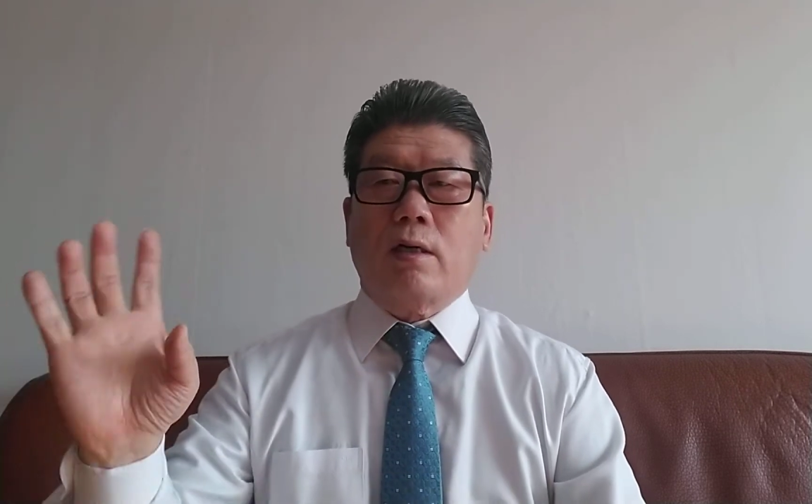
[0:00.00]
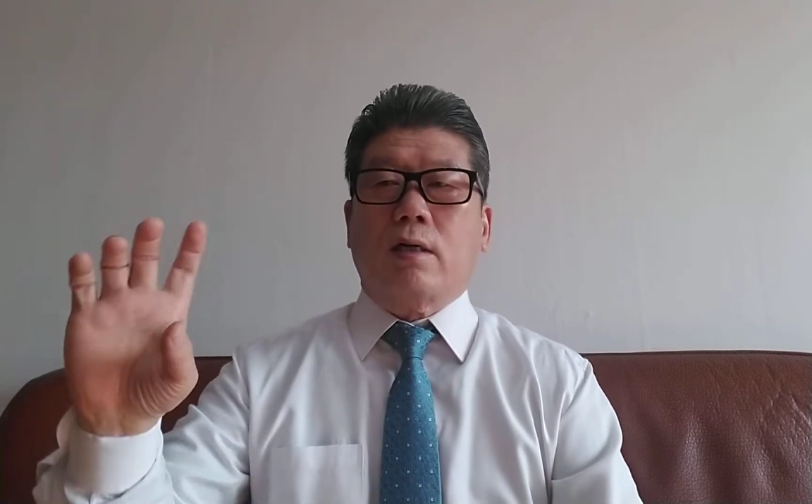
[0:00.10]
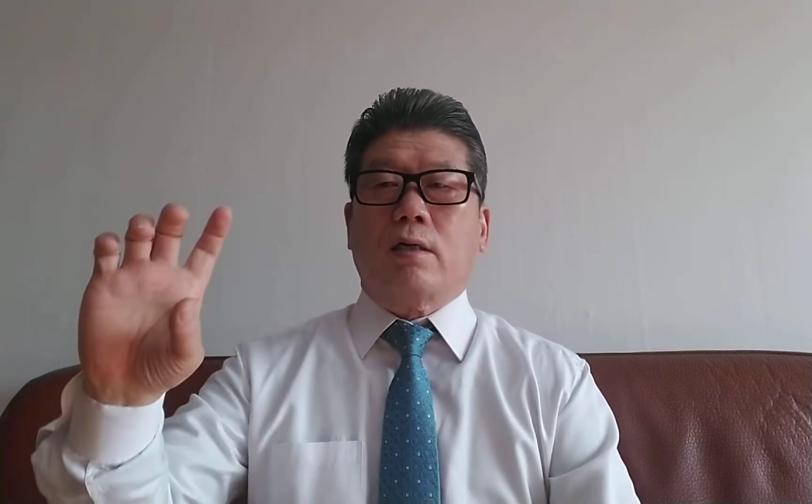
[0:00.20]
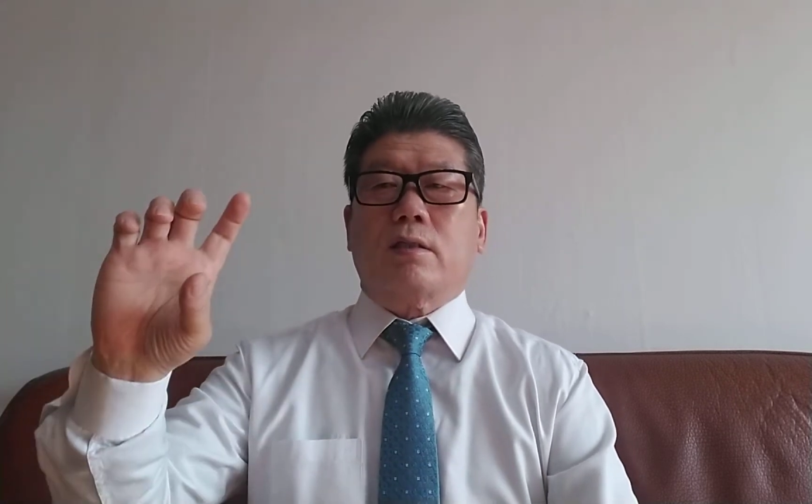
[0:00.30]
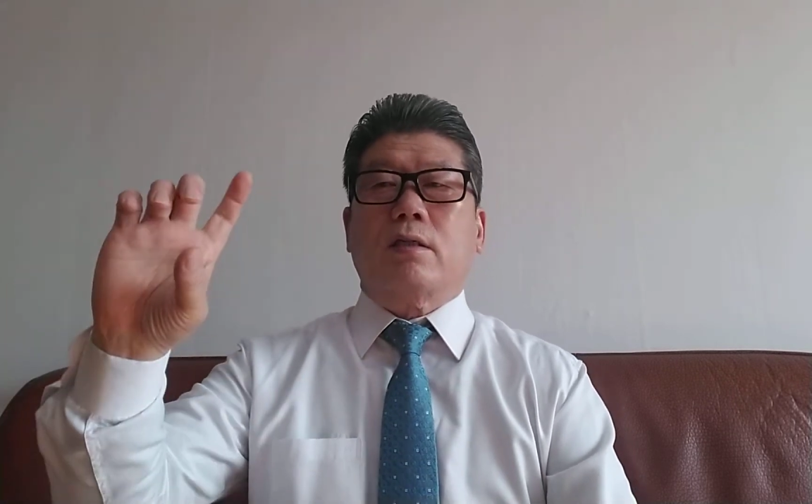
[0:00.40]

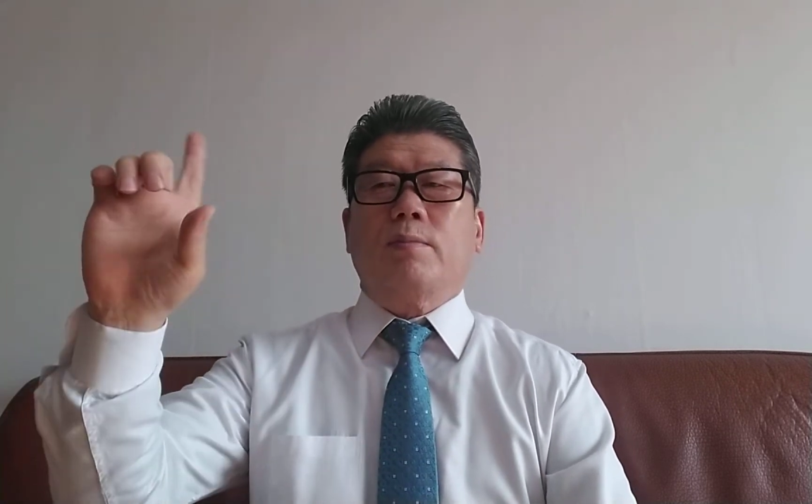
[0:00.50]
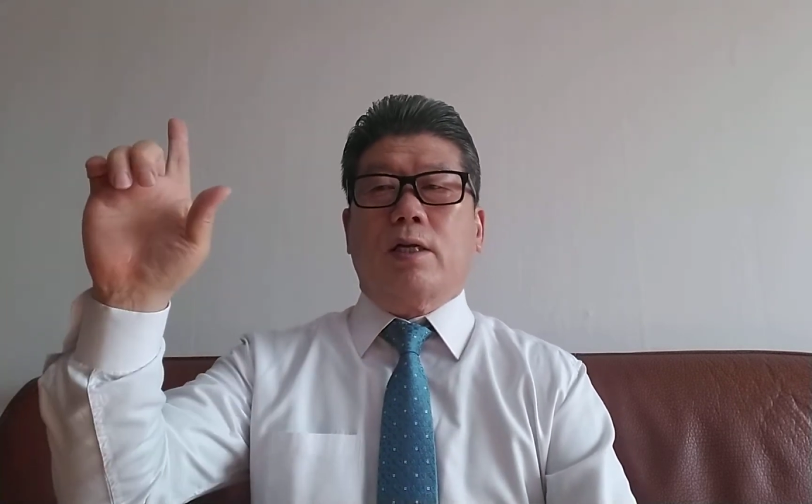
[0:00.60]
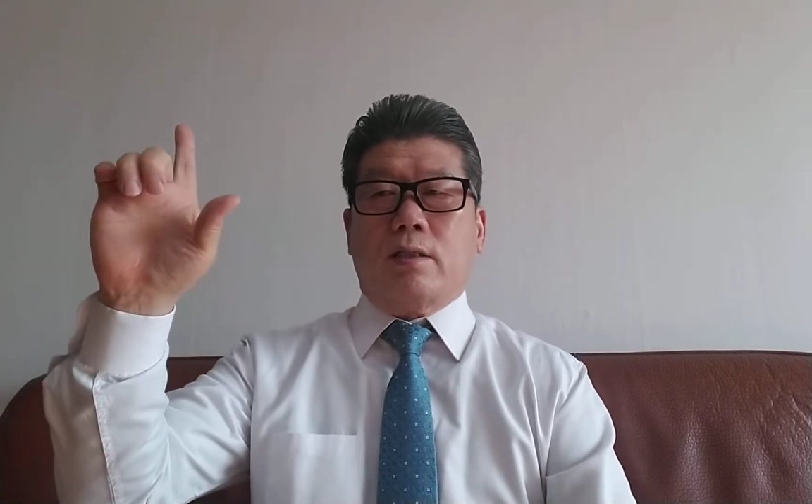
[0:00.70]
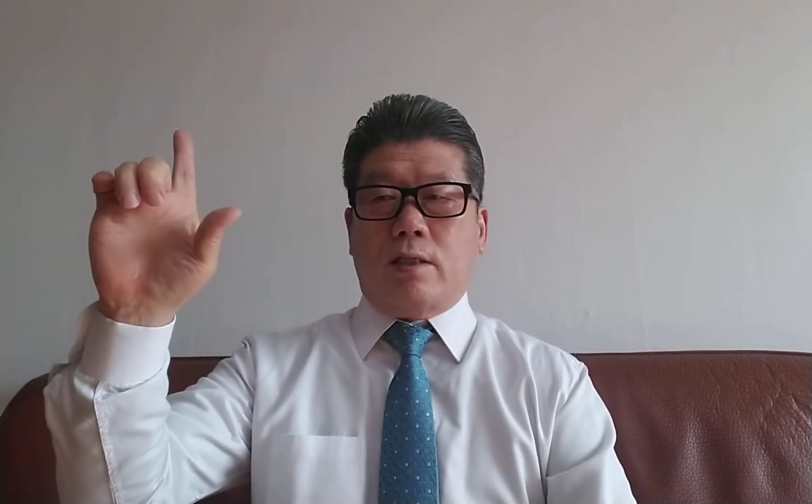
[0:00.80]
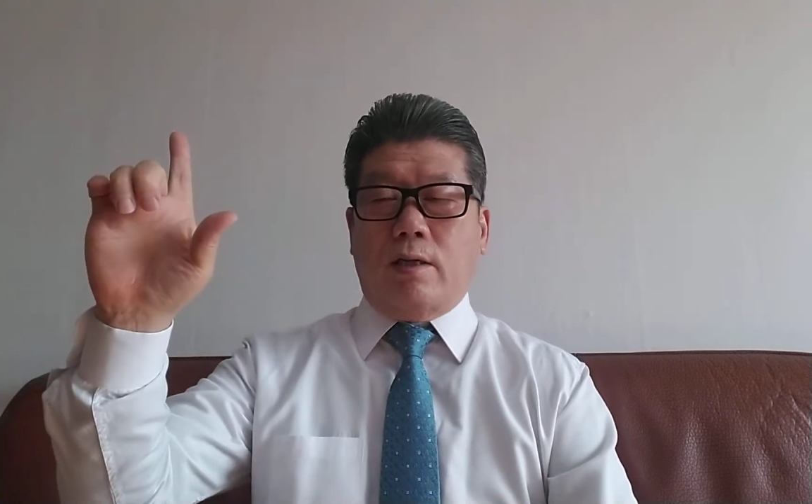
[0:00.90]
uh,
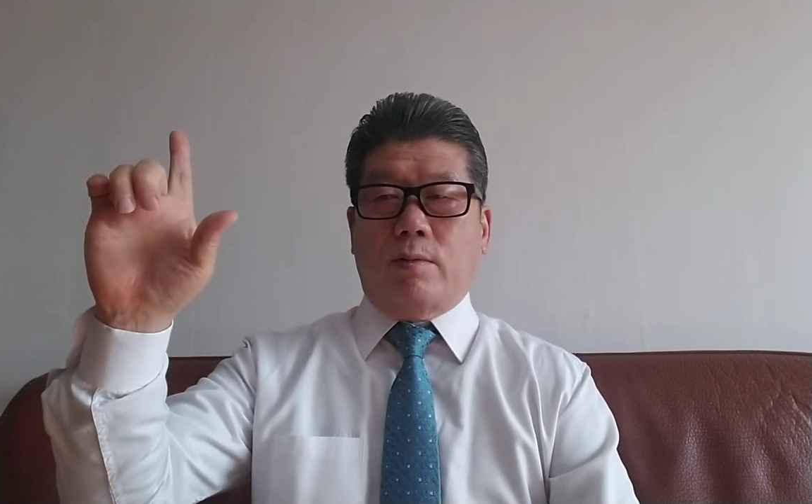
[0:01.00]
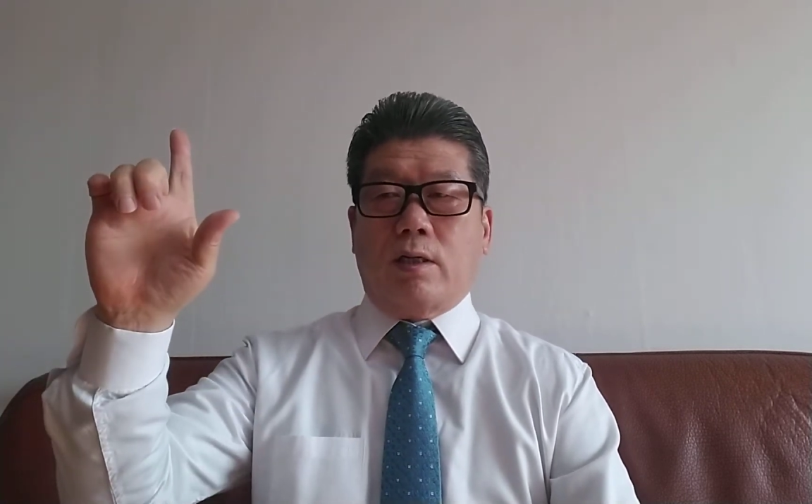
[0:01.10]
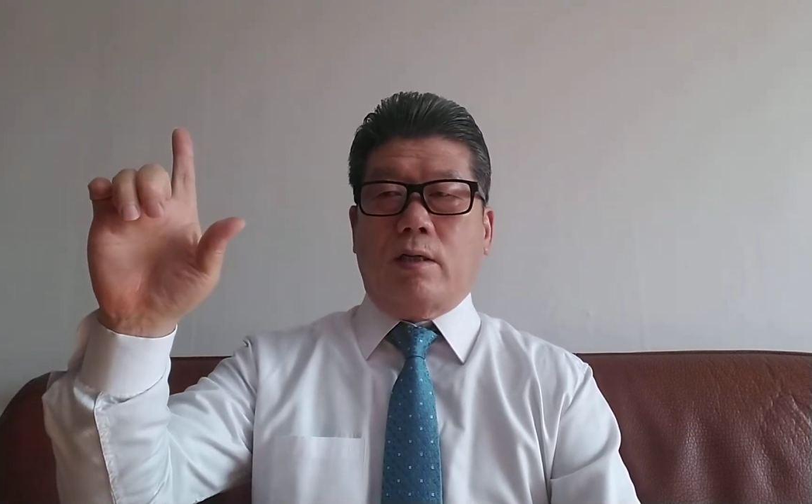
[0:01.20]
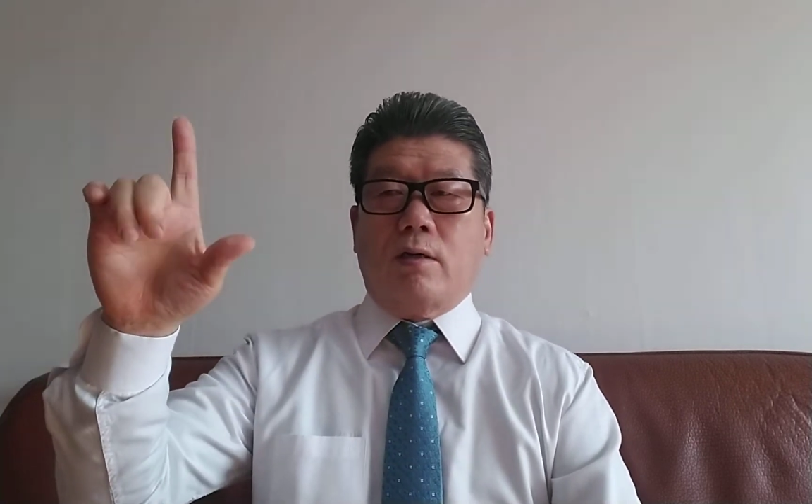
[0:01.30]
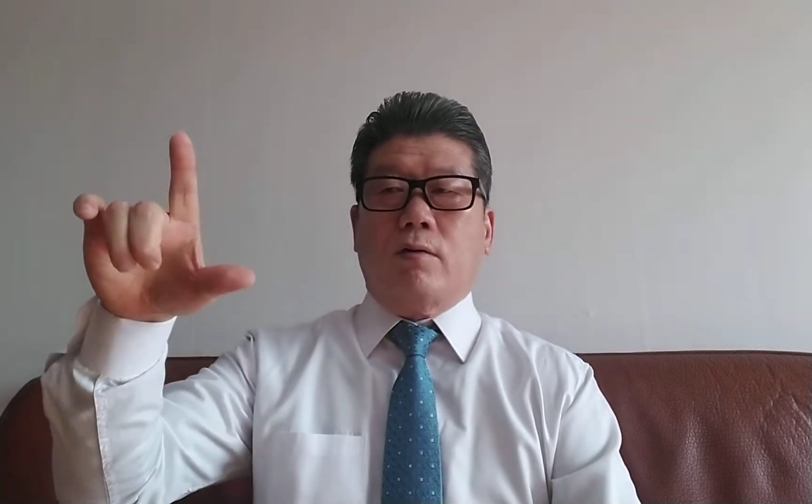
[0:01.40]
similar same. Huh?